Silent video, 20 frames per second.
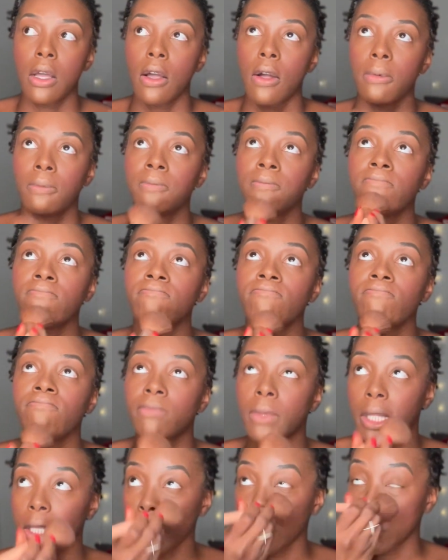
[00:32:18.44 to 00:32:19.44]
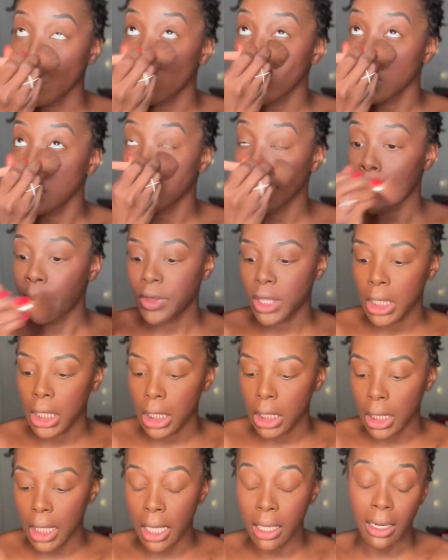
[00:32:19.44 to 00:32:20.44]
you're doing
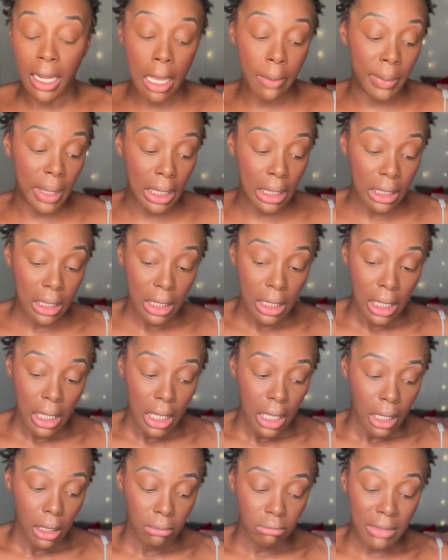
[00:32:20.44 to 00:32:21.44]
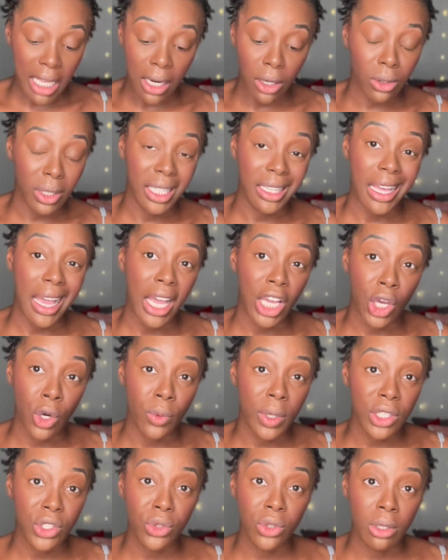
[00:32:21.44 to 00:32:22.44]
something. And I mean, not only that,
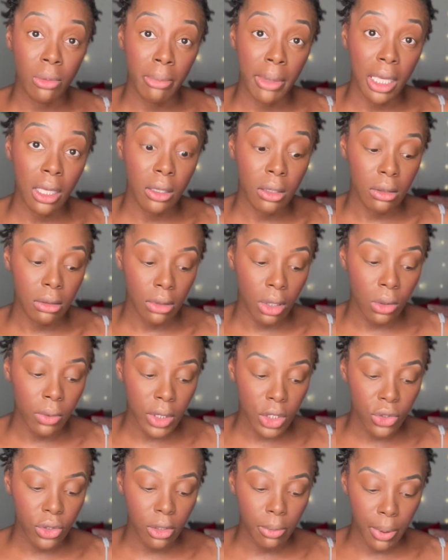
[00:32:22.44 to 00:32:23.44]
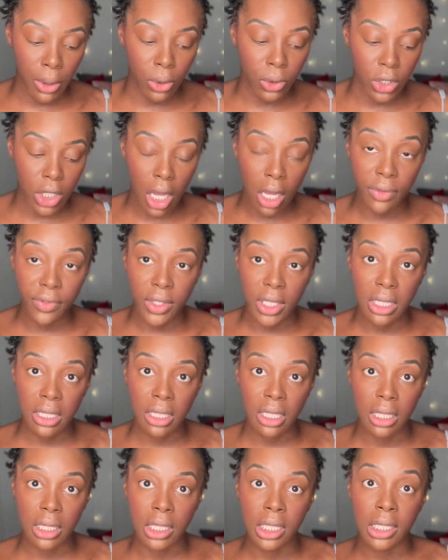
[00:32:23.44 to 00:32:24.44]
going to the mail, going to the post office
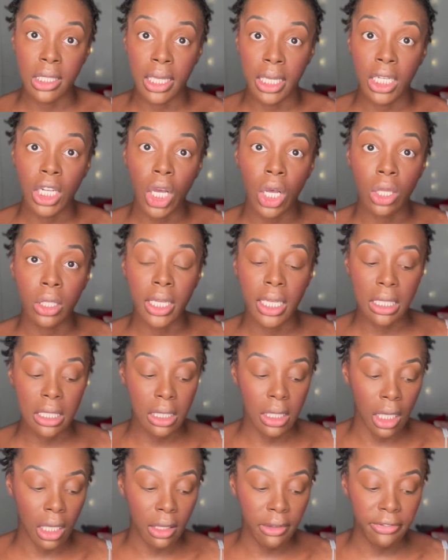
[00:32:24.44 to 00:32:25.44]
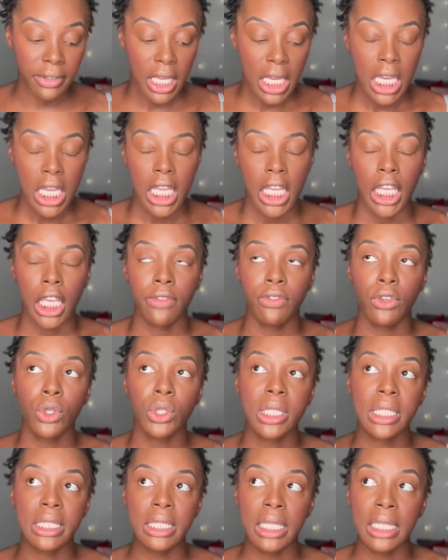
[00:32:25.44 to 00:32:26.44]
to send all that stuff. If you're
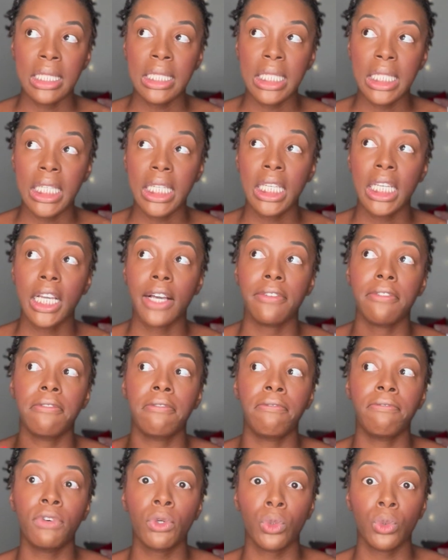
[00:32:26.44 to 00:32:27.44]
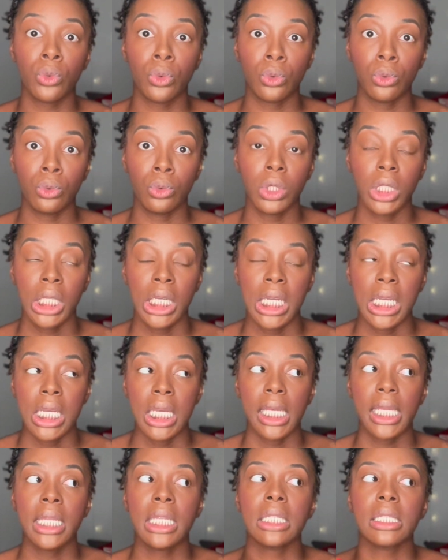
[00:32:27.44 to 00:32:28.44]
sending food,
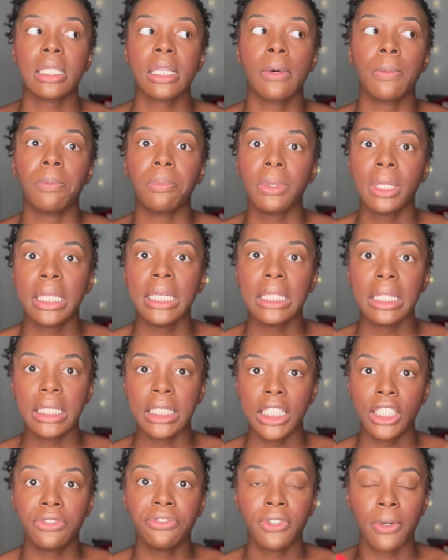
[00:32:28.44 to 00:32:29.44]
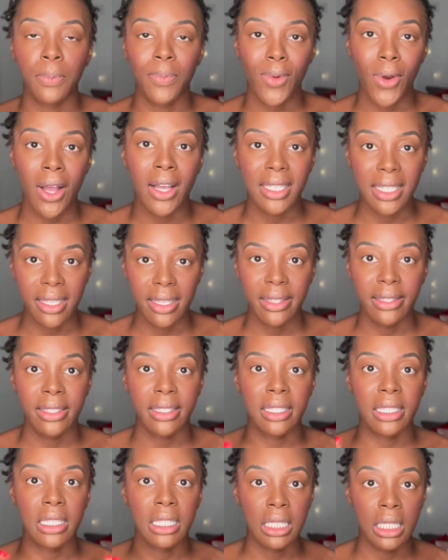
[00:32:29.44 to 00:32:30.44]
it is completely different process
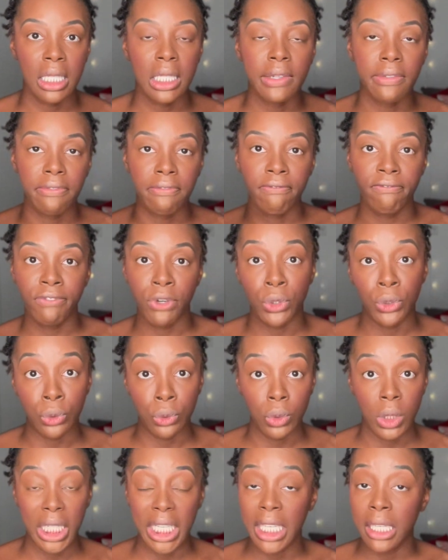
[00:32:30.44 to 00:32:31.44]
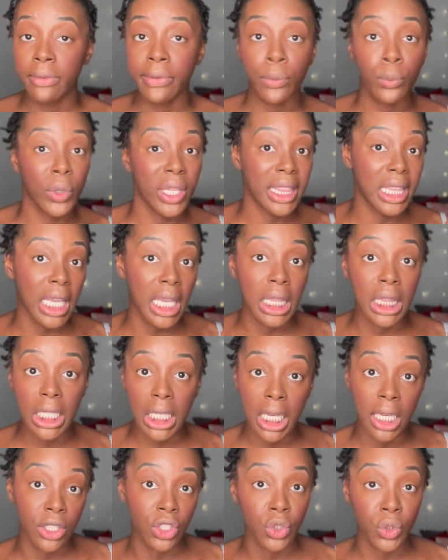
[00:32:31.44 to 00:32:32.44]
to send food, even within the
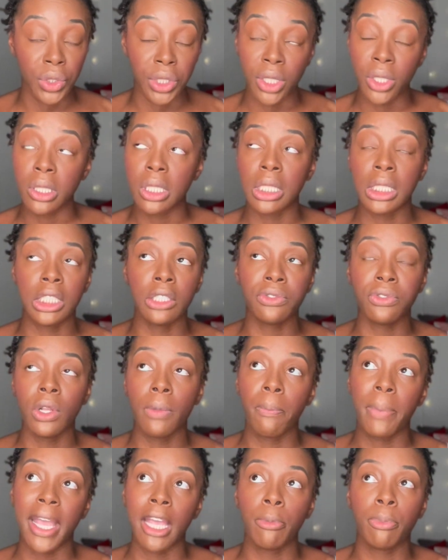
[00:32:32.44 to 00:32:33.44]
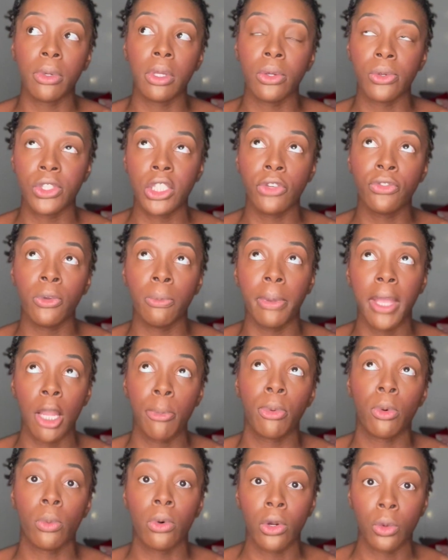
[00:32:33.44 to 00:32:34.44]
country. There's different
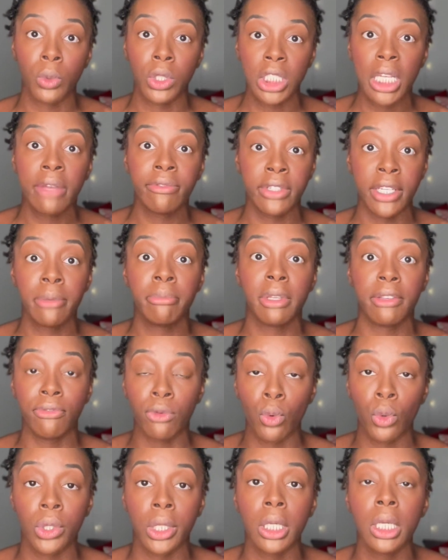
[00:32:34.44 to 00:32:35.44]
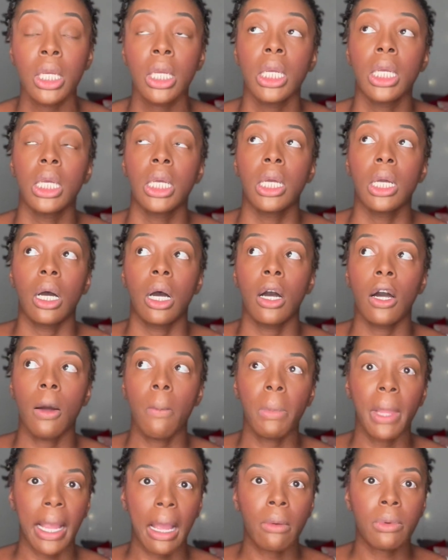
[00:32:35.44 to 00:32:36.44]
paperwork, which I've done before.
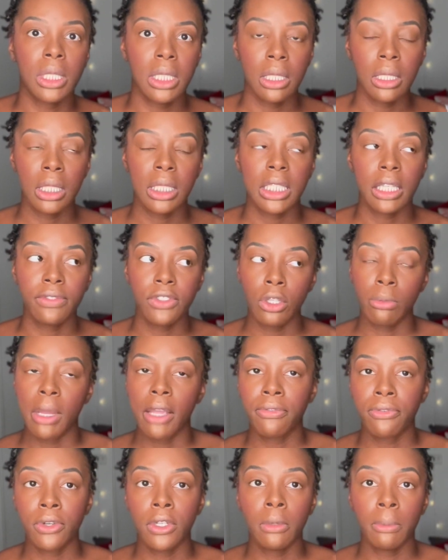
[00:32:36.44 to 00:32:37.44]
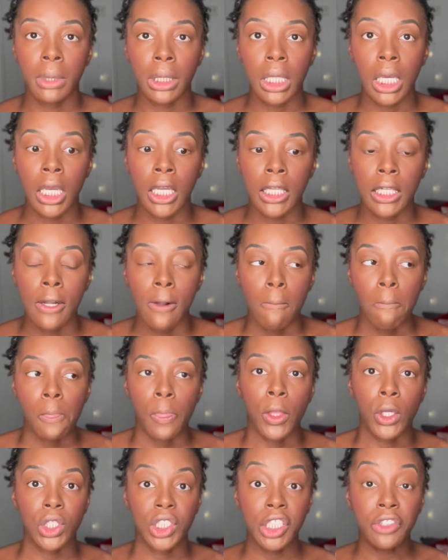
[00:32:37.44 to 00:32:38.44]
Like I was sending stuff to my friend in Milan.
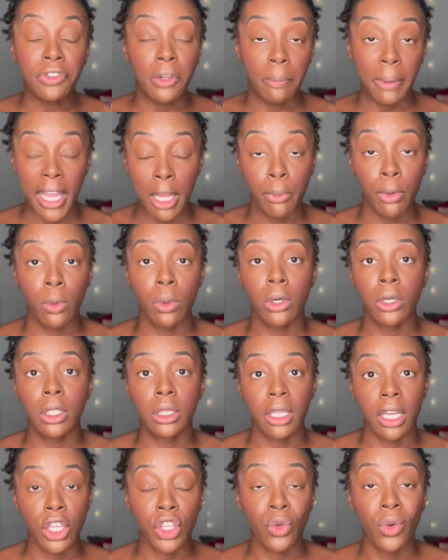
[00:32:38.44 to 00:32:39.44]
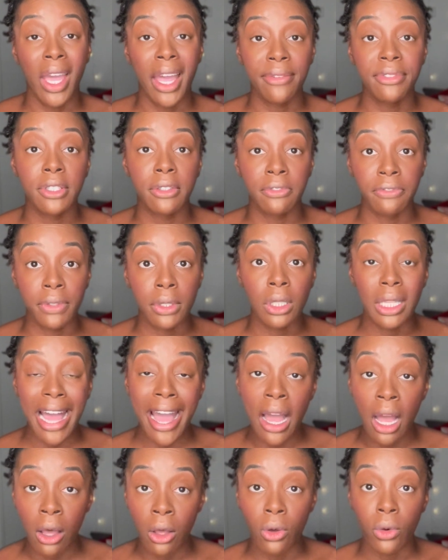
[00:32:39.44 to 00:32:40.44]
There's different paperwork that you have to fill
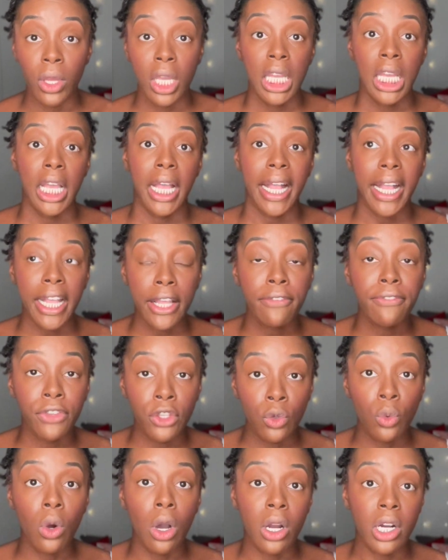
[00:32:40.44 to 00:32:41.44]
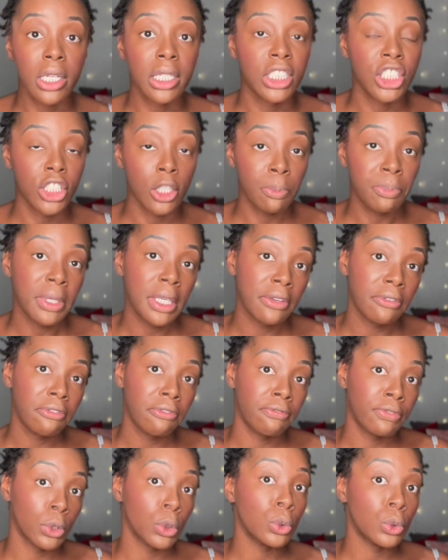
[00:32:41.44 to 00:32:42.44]
out if you are shipping
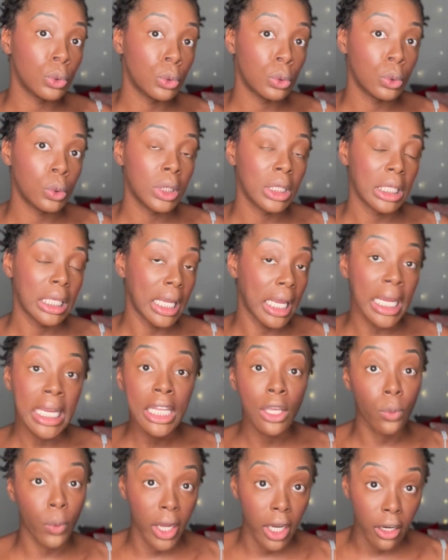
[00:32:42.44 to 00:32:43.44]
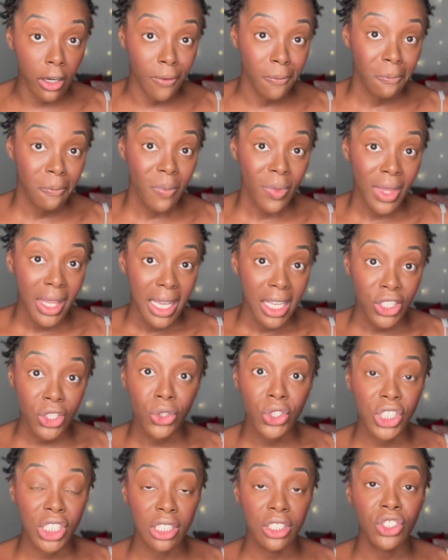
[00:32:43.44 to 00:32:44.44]
food anywhere. So
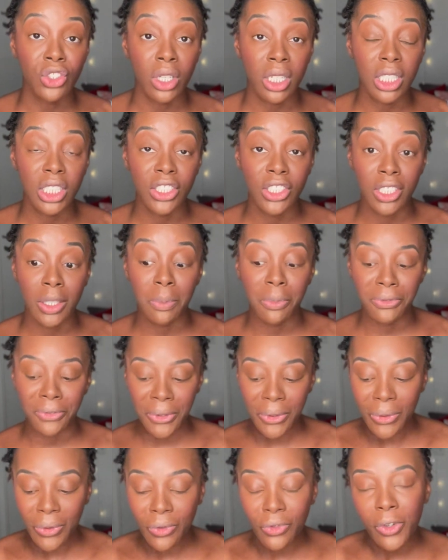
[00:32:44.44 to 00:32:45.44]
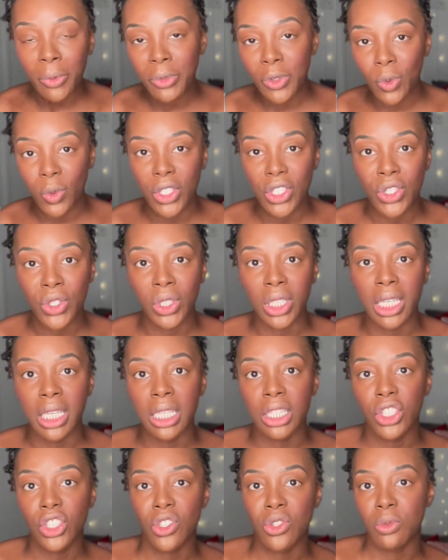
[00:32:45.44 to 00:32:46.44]
she's trying to ship food from
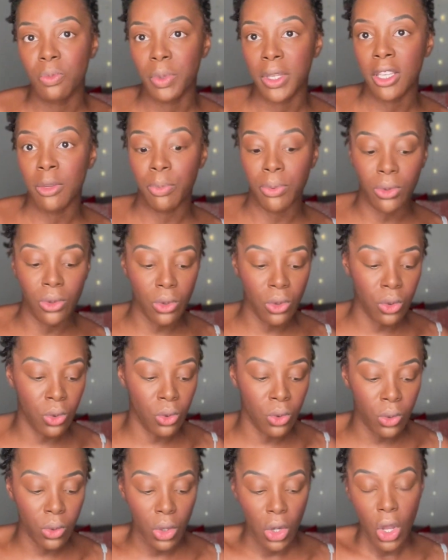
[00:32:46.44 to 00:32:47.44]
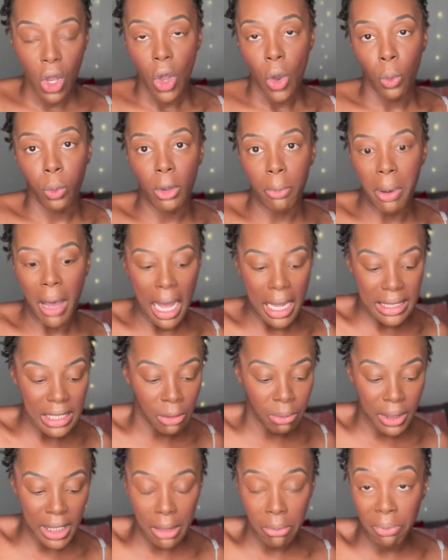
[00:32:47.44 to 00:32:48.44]
Switzerland to people who would
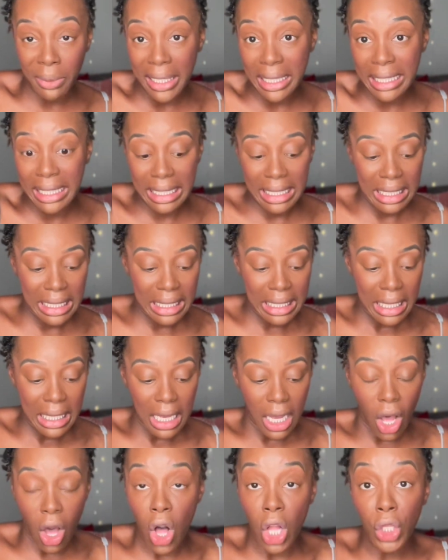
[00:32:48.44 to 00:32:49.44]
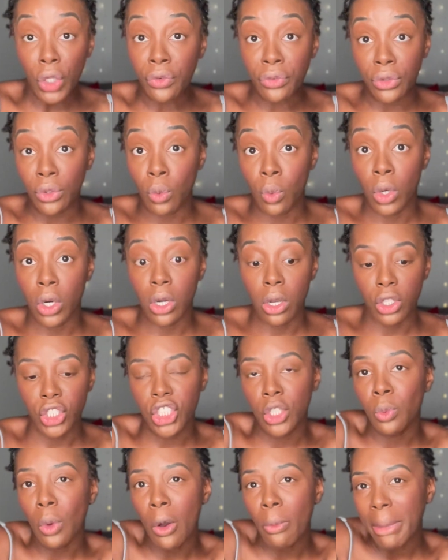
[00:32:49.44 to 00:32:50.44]
possibly be all over the world.
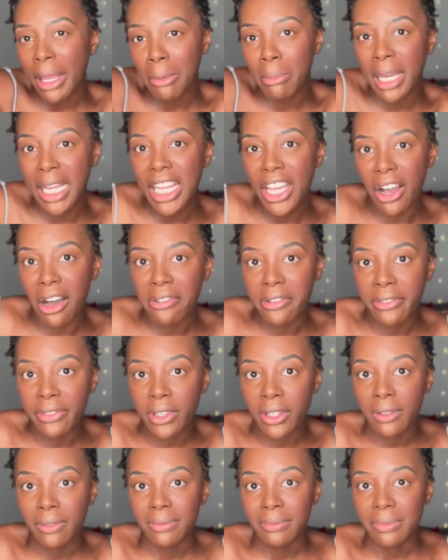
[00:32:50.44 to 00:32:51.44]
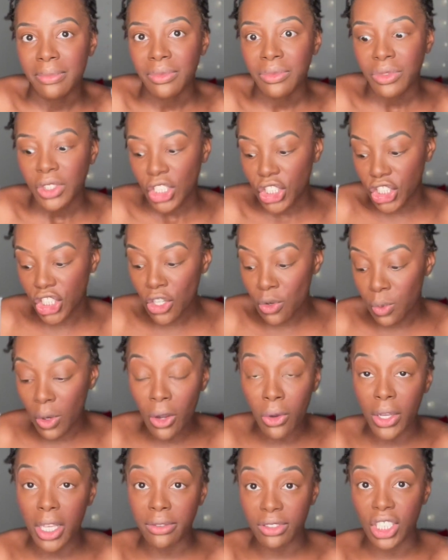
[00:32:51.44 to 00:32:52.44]
She won't make money off of it. She
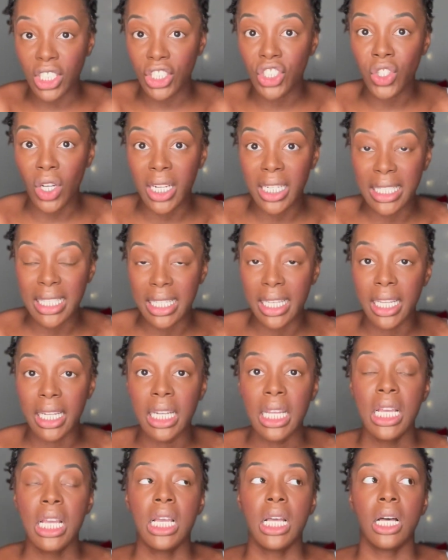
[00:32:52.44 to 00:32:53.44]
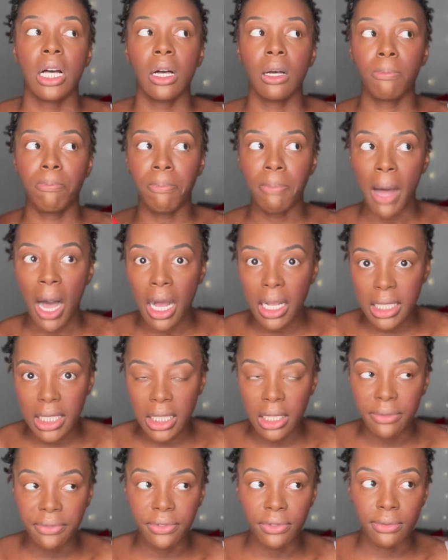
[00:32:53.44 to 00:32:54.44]
won't. If she's trying to send a box
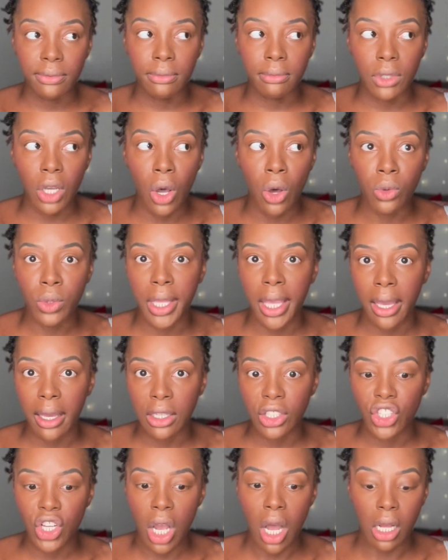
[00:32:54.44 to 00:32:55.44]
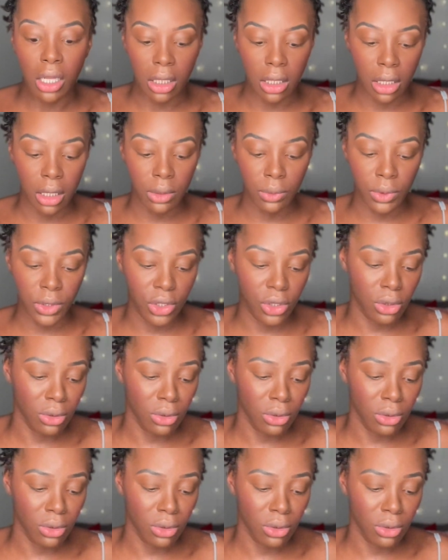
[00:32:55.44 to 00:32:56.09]
of cognac chocolate, which you